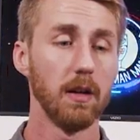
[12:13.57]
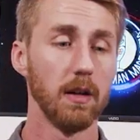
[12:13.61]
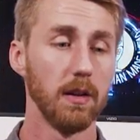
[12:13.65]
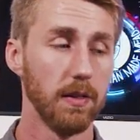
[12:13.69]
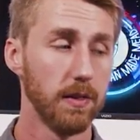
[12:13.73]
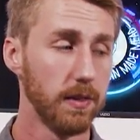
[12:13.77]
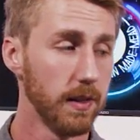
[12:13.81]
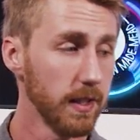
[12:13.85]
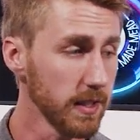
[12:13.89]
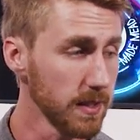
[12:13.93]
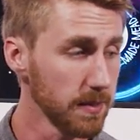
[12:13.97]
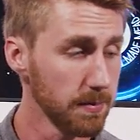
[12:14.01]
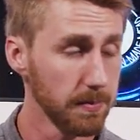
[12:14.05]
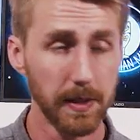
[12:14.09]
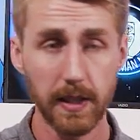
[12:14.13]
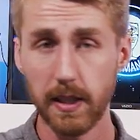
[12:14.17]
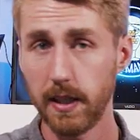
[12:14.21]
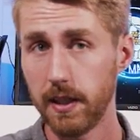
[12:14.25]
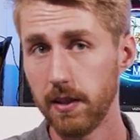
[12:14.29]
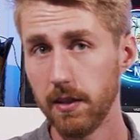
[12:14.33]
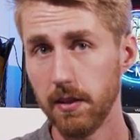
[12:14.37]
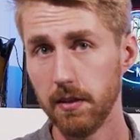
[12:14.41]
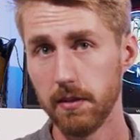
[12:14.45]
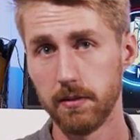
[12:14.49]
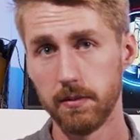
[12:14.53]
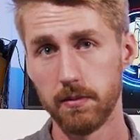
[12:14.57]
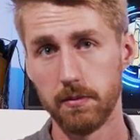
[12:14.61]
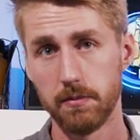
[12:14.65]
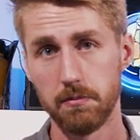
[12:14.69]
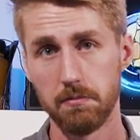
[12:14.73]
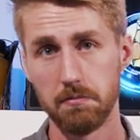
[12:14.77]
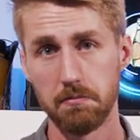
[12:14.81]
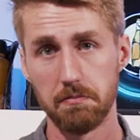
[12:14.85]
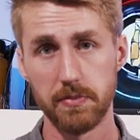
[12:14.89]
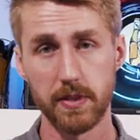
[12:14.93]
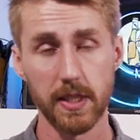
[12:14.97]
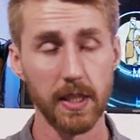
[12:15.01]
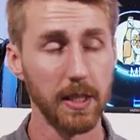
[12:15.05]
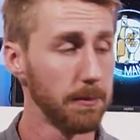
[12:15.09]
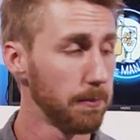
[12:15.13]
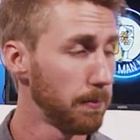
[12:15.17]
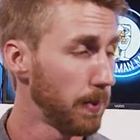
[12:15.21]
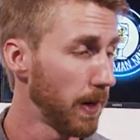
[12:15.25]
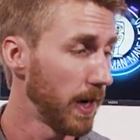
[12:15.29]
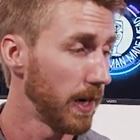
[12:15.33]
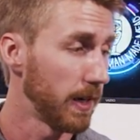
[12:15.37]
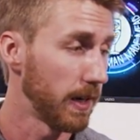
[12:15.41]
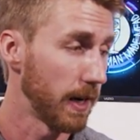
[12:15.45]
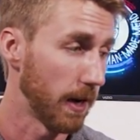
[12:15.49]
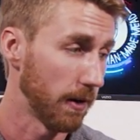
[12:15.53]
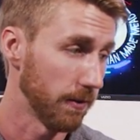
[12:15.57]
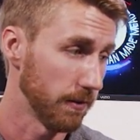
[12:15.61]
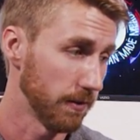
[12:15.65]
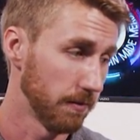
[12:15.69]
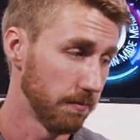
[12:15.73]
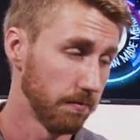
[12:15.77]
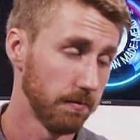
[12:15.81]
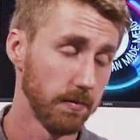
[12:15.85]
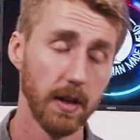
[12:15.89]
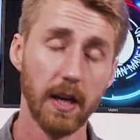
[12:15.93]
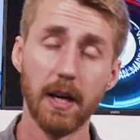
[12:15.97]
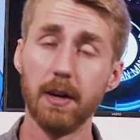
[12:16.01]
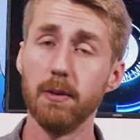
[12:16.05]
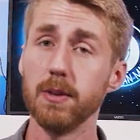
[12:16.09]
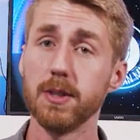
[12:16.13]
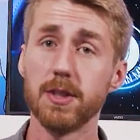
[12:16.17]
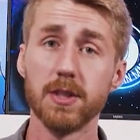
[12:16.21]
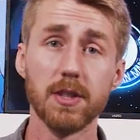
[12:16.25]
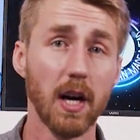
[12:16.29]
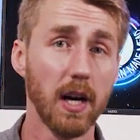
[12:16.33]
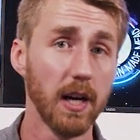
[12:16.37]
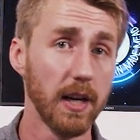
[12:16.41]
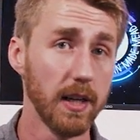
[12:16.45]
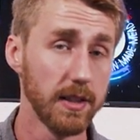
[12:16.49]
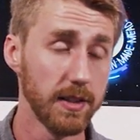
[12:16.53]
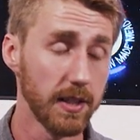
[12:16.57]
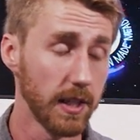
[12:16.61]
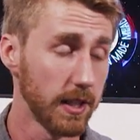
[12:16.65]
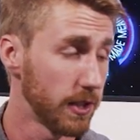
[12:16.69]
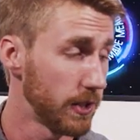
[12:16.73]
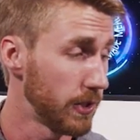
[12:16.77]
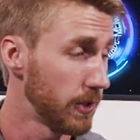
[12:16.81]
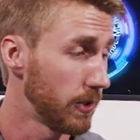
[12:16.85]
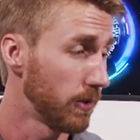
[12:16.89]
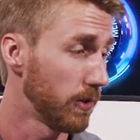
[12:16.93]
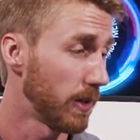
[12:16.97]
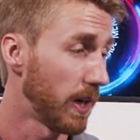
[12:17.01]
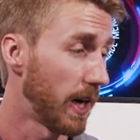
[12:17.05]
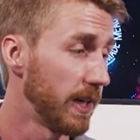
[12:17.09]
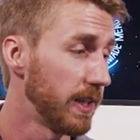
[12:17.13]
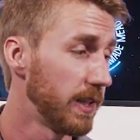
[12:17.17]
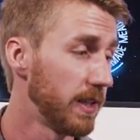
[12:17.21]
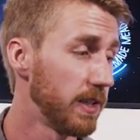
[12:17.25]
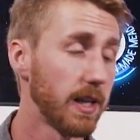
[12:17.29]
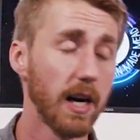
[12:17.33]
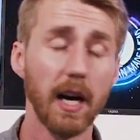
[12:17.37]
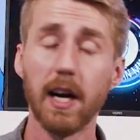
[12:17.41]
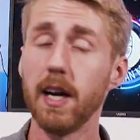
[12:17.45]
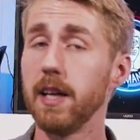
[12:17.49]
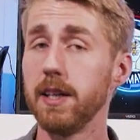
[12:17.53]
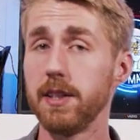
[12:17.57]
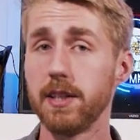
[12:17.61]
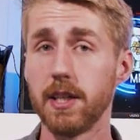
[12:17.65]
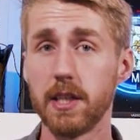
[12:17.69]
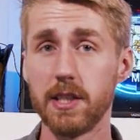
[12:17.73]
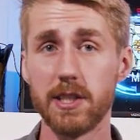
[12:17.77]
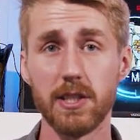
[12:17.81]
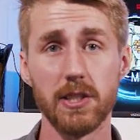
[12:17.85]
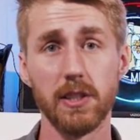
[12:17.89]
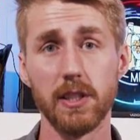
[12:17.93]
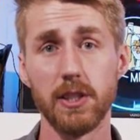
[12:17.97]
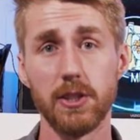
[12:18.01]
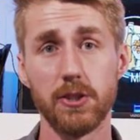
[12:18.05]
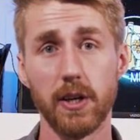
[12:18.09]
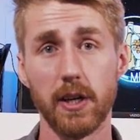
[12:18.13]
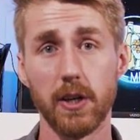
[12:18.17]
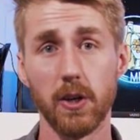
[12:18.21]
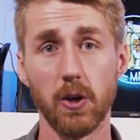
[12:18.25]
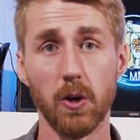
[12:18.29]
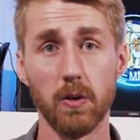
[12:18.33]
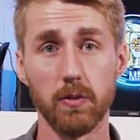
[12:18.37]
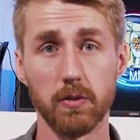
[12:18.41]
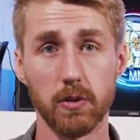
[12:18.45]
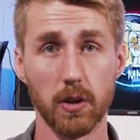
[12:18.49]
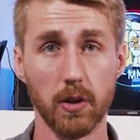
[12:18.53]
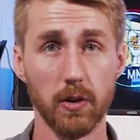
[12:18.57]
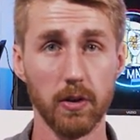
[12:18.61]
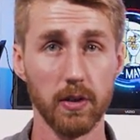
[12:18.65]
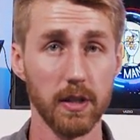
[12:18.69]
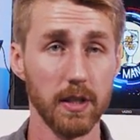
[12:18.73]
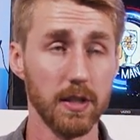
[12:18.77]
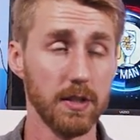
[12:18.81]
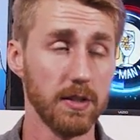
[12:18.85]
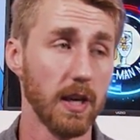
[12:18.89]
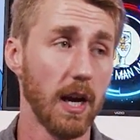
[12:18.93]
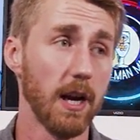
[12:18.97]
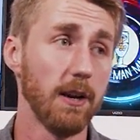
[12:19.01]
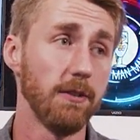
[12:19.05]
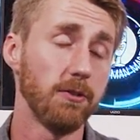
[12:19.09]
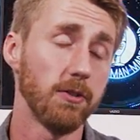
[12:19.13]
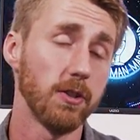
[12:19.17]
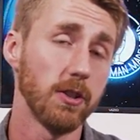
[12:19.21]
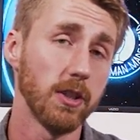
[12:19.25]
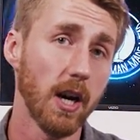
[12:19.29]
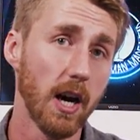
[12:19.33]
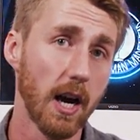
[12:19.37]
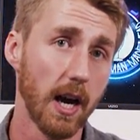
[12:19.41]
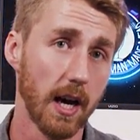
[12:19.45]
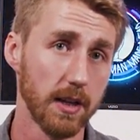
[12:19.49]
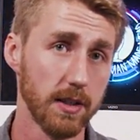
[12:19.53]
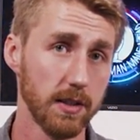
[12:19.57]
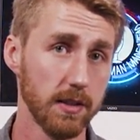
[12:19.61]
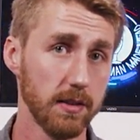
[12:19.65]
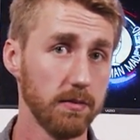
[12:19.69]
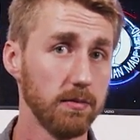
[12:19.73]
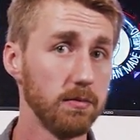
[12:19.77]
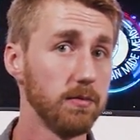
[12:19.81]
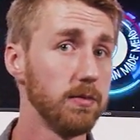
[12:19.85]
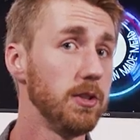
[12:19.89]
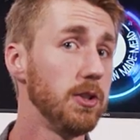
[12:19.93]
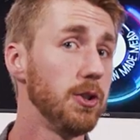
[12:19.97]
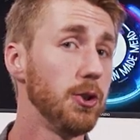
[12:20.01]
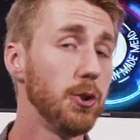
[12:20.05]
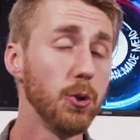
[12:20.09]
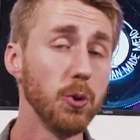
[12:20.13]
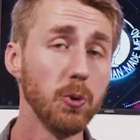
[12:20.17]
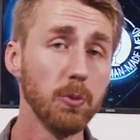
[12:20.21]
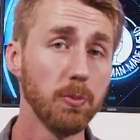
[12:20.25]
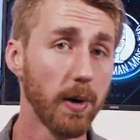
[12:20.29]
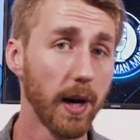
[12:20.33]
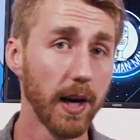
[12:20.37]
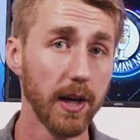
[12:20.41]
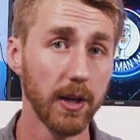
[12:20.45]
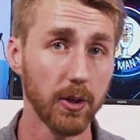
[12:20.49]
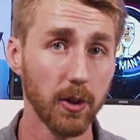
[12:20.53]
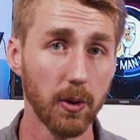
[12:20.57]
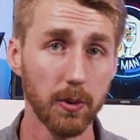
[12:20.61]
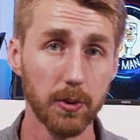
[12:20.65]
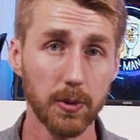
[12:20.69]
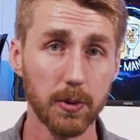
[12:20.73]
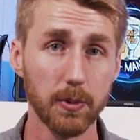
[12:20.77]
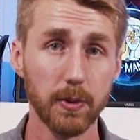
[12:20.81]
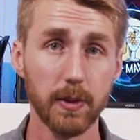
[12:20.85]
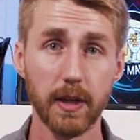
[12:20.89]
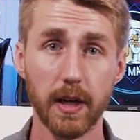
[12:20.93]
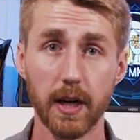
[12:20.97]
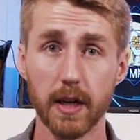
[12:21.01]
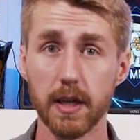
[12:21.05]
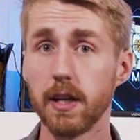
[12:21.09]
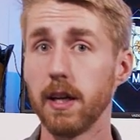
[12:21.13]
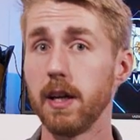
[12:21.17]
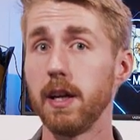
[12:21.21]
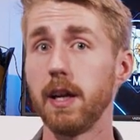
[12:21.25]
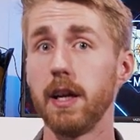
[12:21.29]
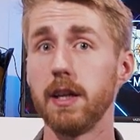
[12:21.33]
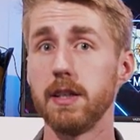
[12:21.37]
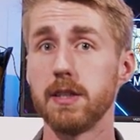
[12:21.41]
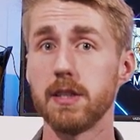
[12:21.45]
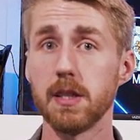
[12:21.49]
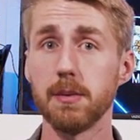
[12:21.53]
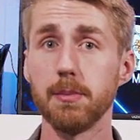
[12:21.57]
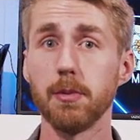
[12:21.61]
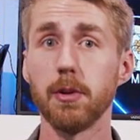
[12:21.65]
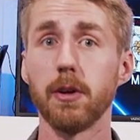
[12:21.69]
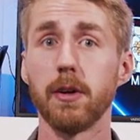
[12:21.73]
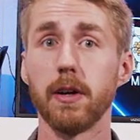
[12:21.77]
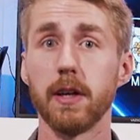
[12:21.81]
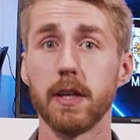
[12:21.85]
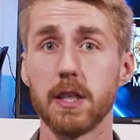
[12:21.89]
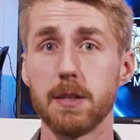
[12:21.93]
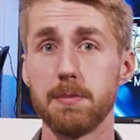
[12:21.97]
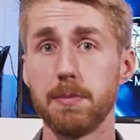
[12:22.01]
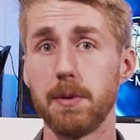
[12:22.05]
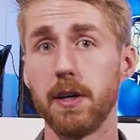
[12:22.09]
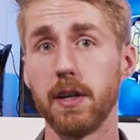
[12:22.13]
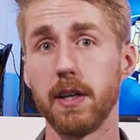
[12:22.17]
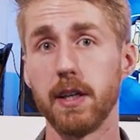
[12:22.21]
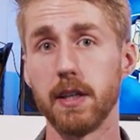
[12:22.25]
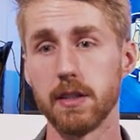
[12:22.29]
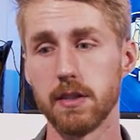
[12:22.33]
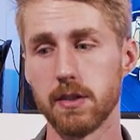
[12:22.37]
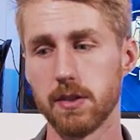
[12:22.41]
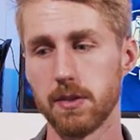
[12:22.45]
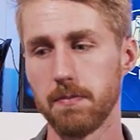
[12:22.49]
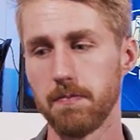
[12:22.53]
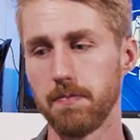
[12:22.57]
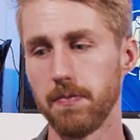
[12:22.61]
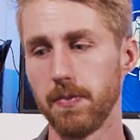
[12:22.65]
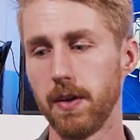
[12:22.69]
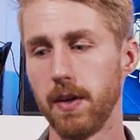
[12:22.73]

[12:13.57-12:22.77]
This mead didn't pan out. It was not intentional. I did not intentionally try to over oak this. I forgot. You might go through a similar experience